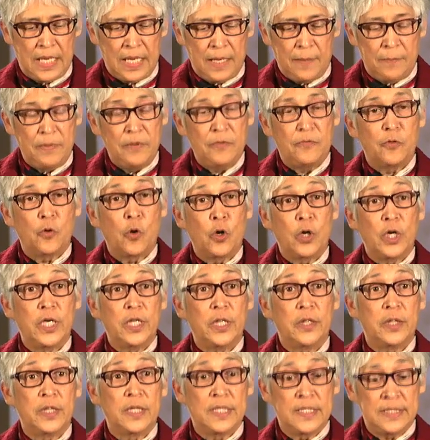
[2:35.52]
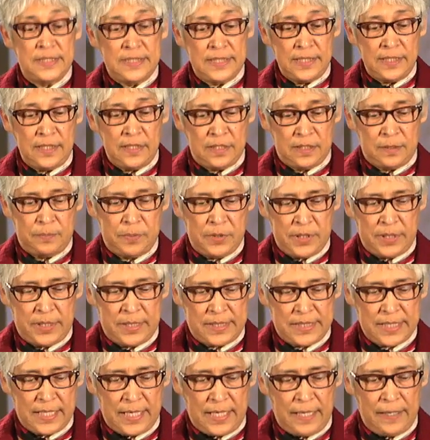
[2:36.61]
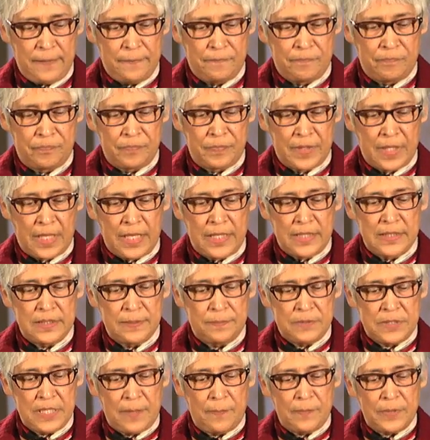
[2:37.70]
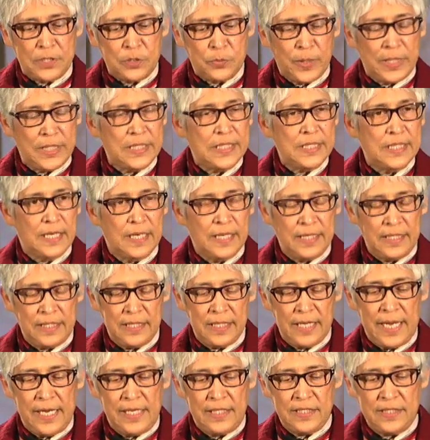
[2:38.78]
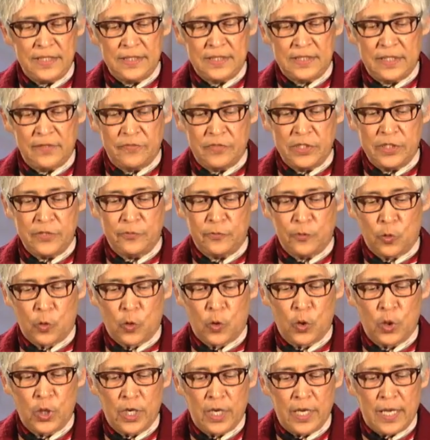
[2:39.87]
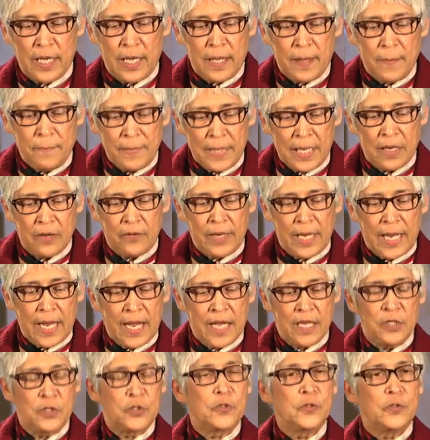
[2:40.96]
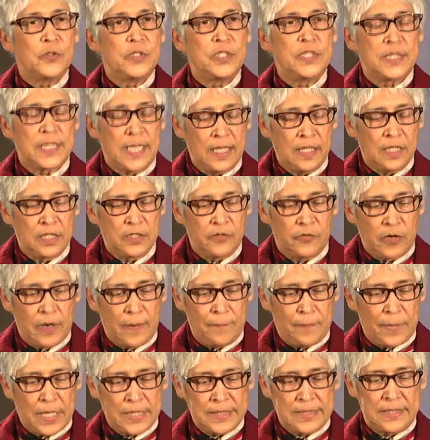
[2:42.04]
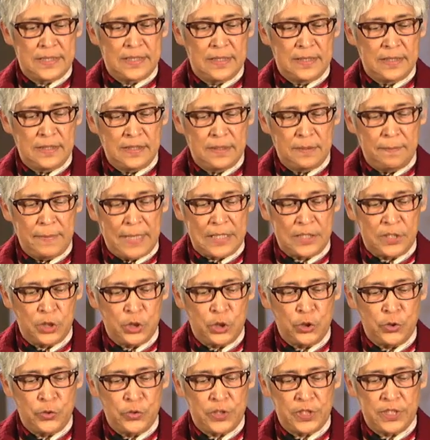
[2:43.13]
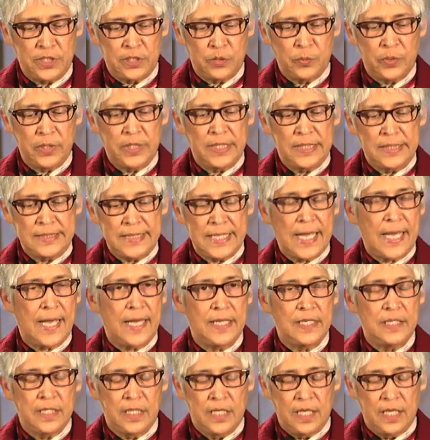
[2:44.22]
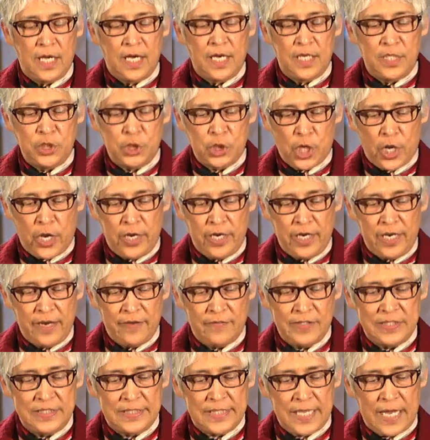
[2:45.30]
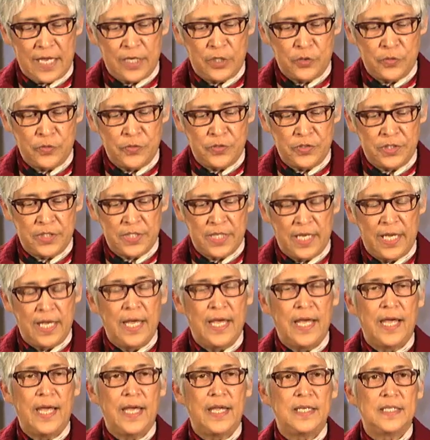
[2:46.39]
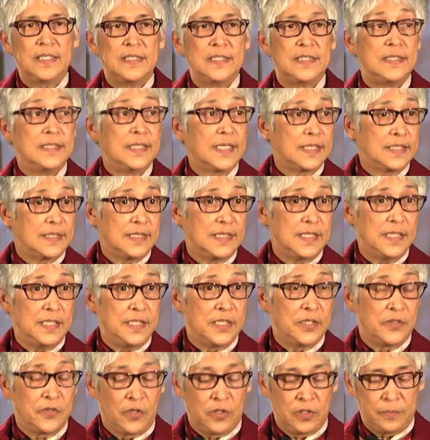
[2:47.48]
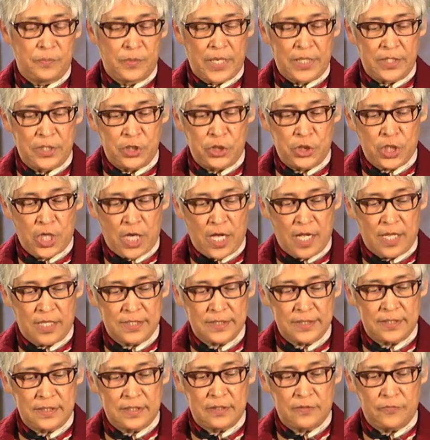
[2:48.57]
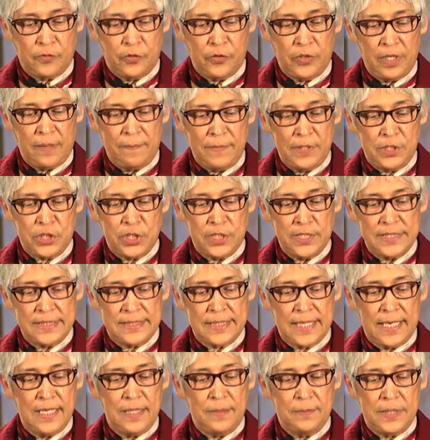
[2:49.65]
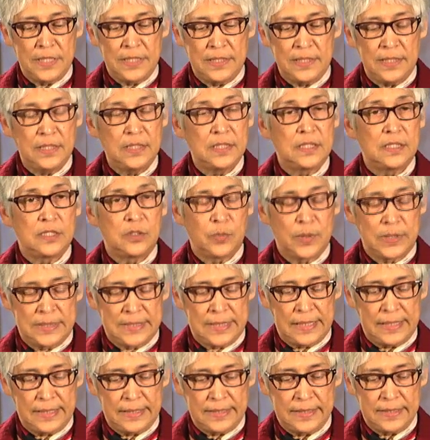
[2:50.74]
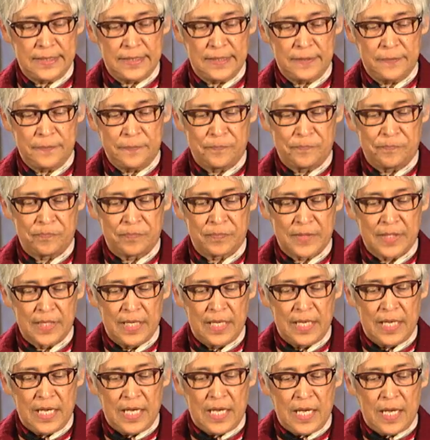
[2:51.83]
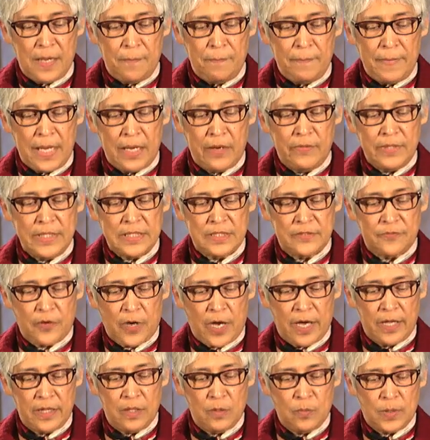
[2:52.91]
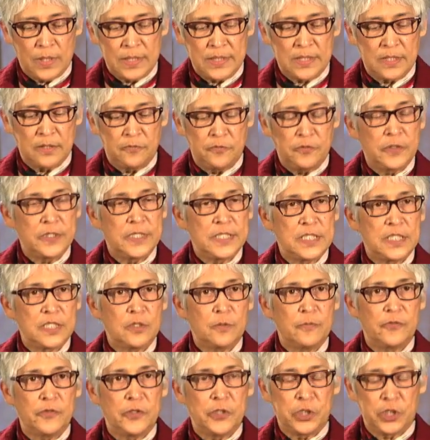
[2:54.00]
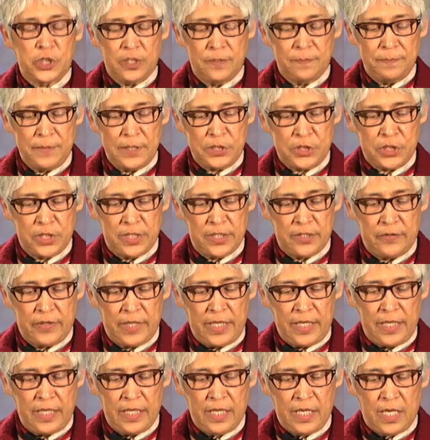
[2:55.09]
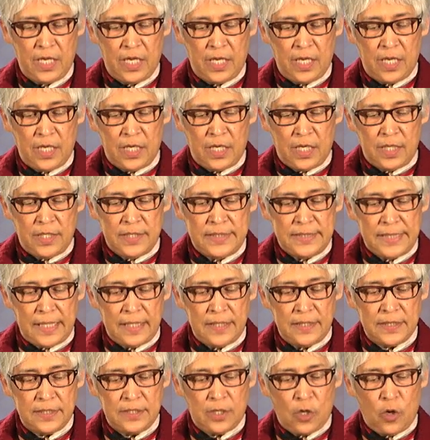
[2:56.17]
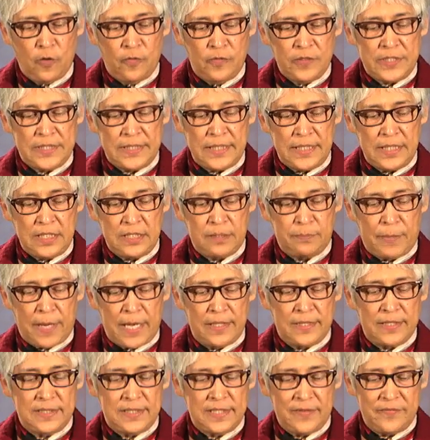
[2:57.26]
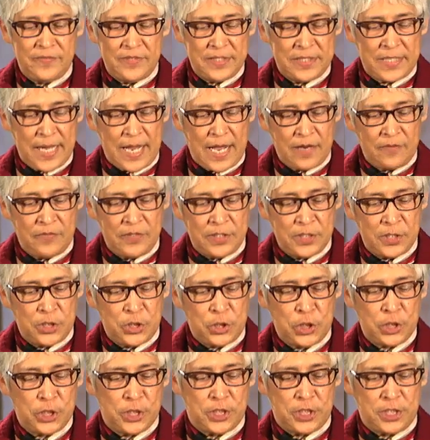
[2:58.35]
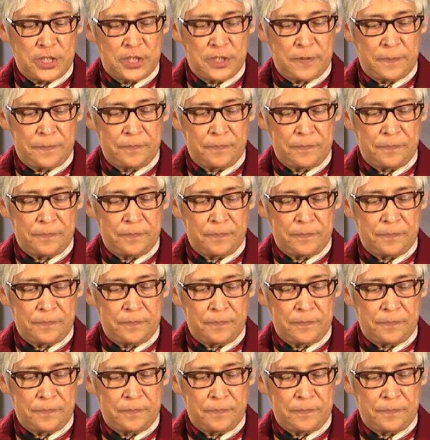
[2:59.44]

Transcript: Before her 13th birthday, September 29, 1874, Mary Andrews sailed from Boston, Massachusetts, with her dad, John Nevins Andrews, and her 16-year-old brother Charles for their mission assignment in Switzerland. Mary's father was the first official missionary sent overseas by the Seventh-day Adventist Church.